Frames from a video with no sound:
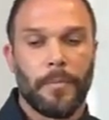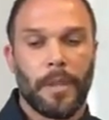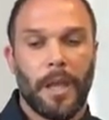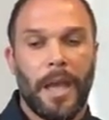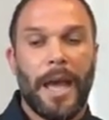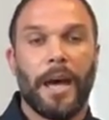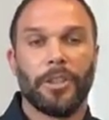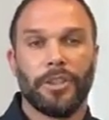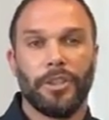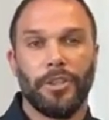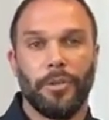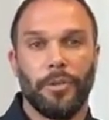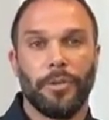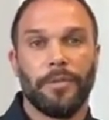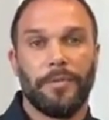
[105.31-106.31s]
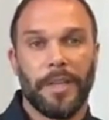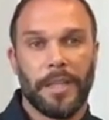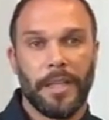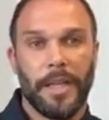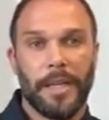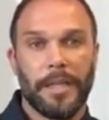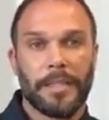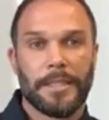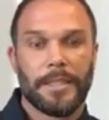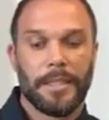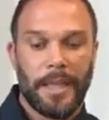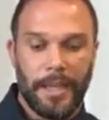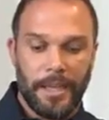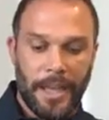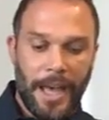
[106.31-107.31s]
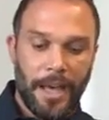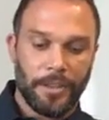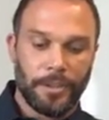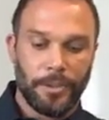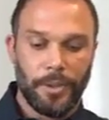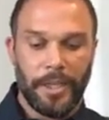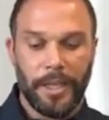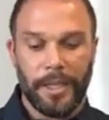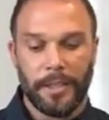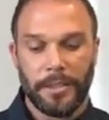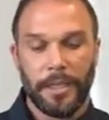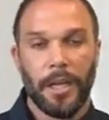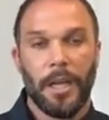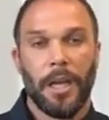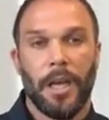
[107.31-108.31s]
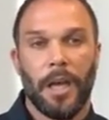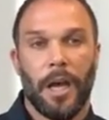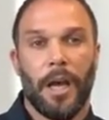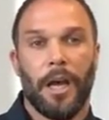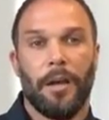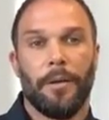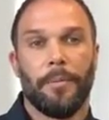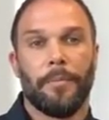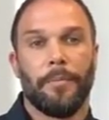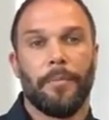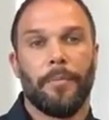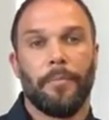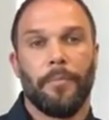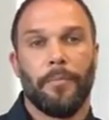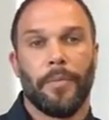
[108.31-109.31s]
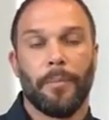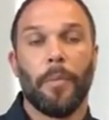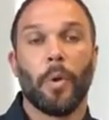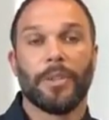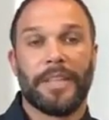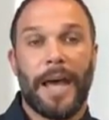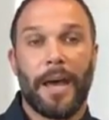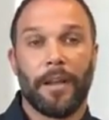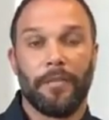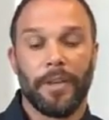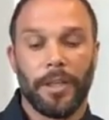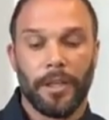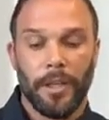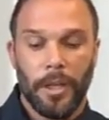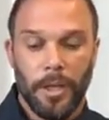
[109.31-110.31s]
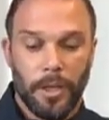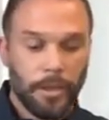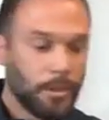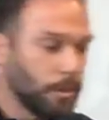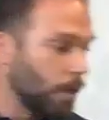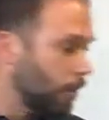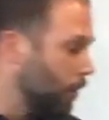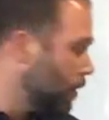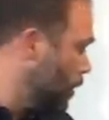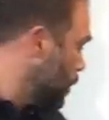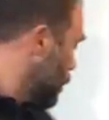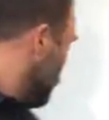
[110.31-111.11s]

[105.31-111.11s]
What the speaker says: how to use Fit Clients and how to get the most out of it. So